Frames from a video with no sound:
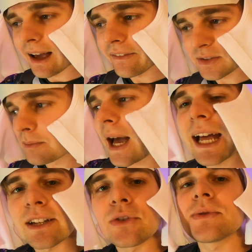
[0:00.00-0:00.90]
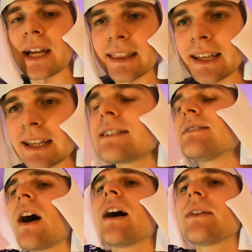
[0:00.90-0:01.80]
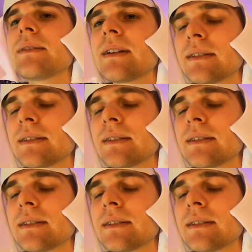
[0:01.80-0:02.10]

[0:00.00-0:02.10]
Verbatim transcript: I have some bad news. I think he's not